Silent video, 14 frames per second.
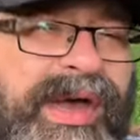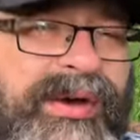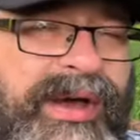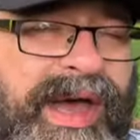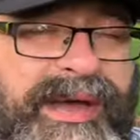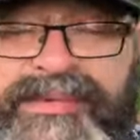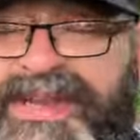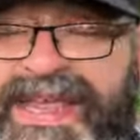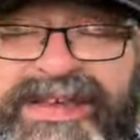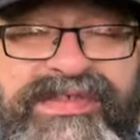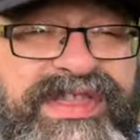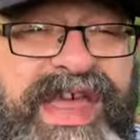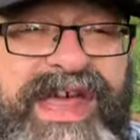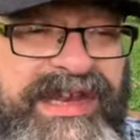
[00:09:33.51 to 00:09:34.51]
but
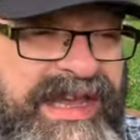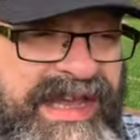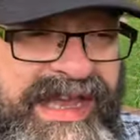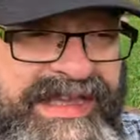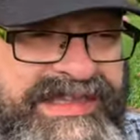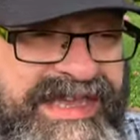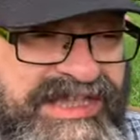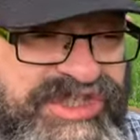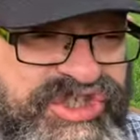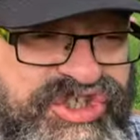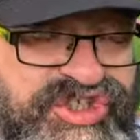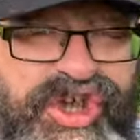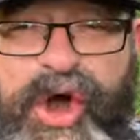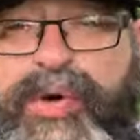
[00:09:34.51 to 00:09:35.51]
even then, it's
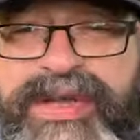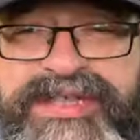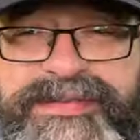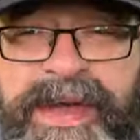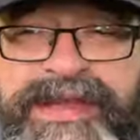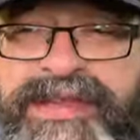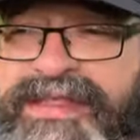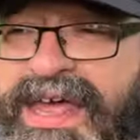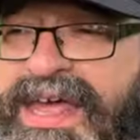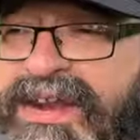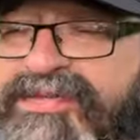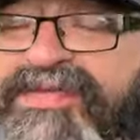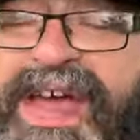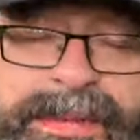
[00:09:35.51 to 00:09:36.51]
so expected that
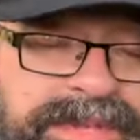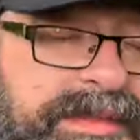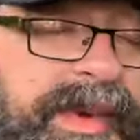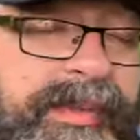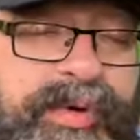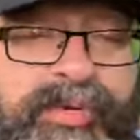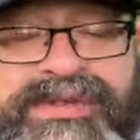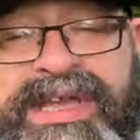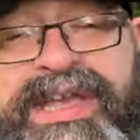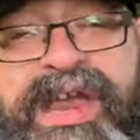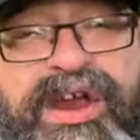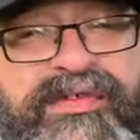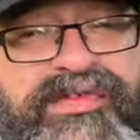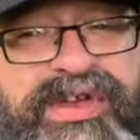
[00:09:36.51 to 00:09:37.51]
a family member will take
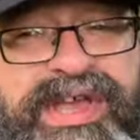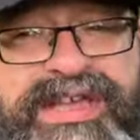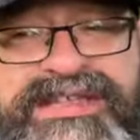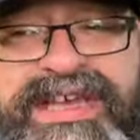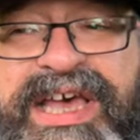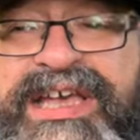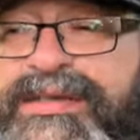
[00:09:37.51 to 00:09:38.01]
care of your kids.